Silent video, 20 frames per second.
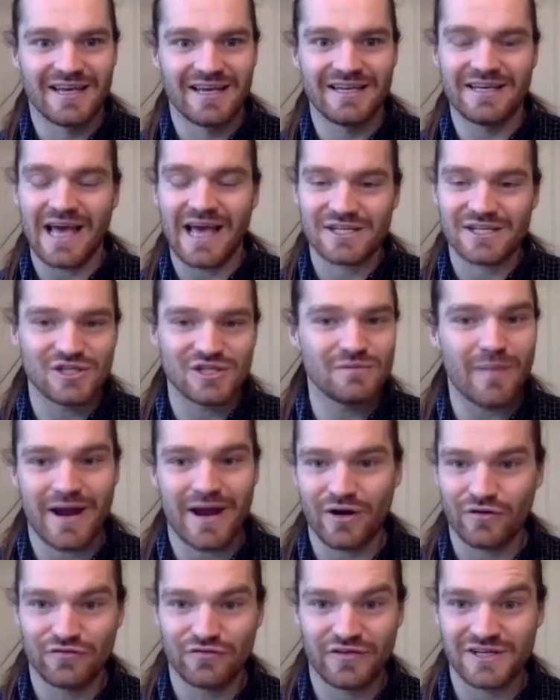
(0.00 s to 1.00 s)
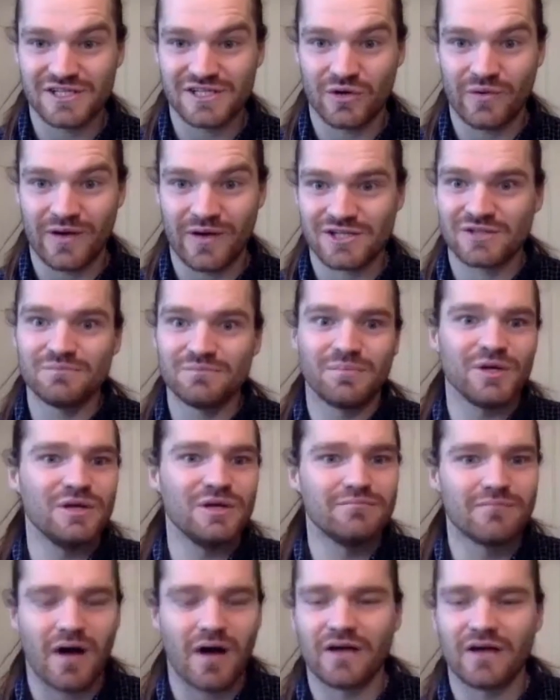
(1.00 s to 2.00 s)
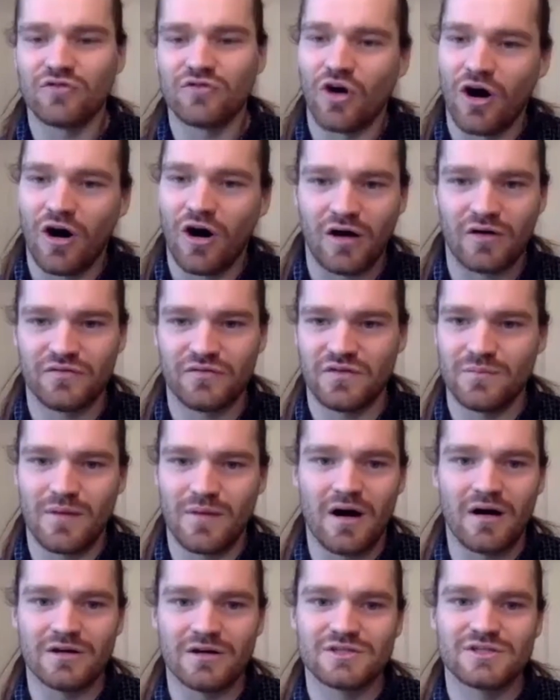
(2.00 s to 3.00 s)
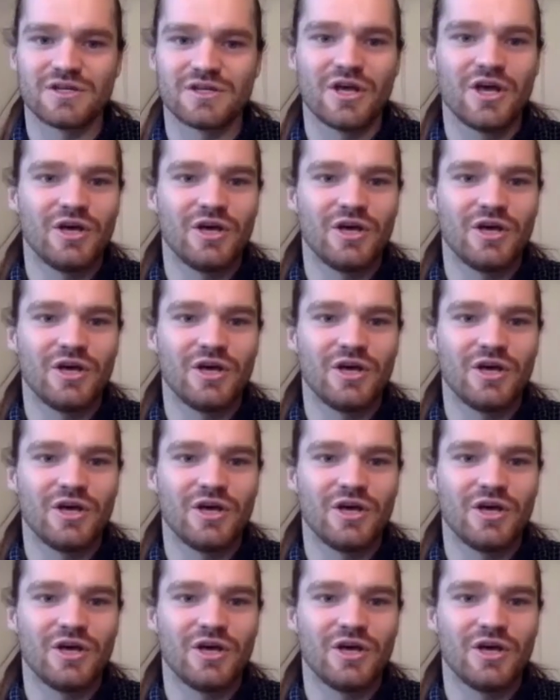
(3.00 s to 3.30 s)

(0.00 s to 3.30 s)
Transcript: Yes, you may not have finished a question, but you might have got half the marks.